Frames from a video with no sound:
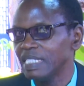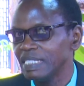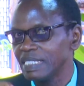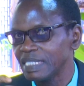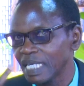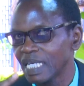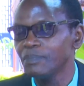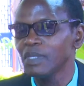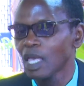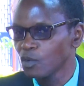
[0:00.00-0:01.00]
So
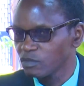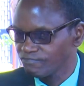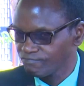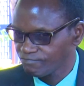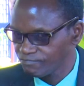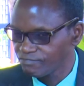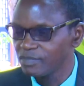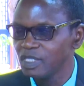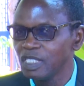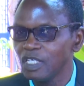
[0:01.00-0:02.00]
most of the things,
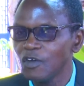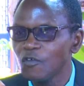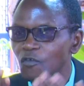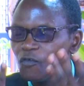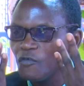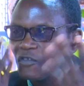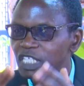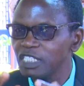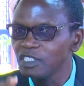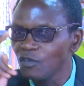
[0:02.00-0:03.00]
they depended
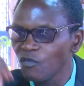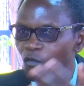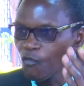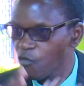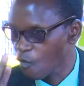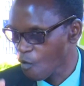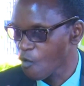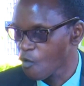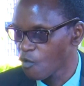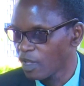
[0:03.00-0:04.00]
on me.
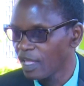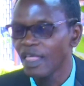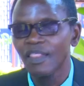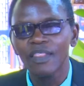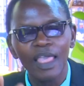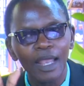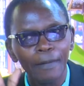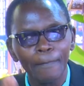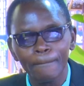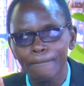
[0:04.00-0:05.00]
When I
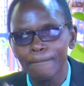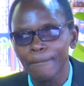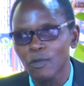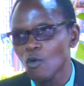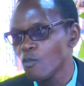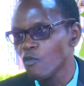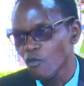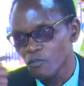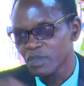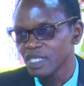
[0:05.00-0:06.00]
finished, they thought I
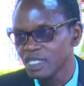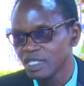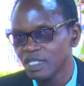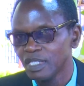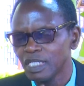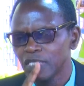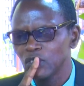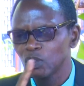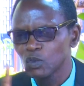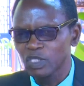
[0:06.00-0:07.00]
could finish
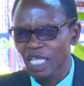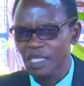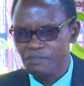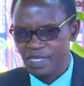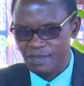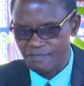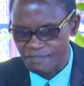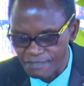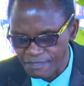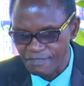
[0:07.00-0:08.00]
Form
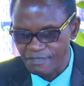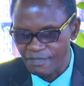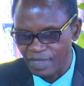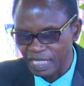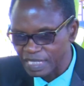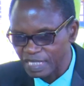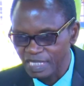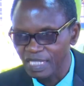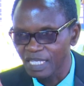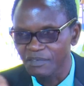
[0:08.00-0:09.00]
4. So they had a
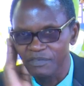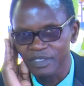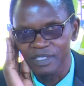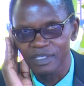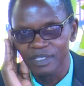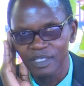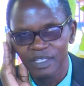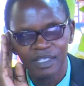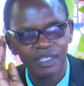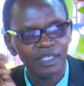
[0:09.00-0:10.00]
lot of hopes
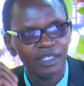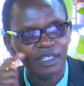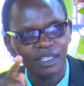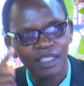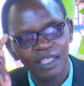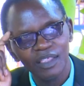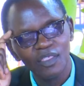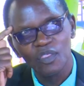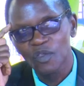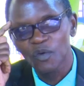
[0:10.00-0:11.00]
in me.
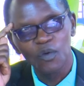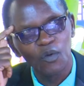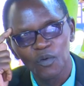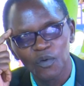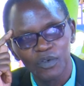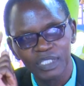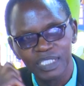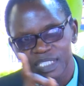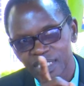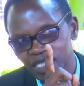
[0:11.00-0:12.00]
So when I
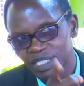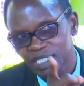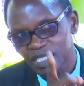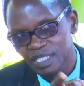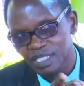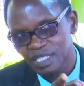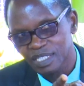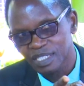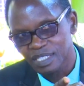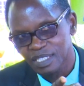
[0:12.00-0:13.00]
changed
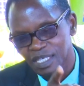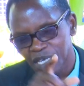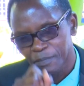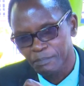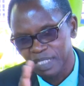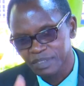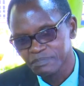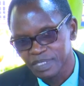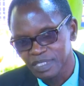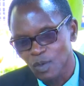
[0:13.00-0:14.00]
to be
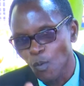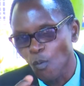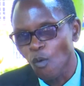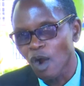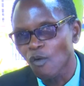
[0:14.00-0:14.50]
deaf,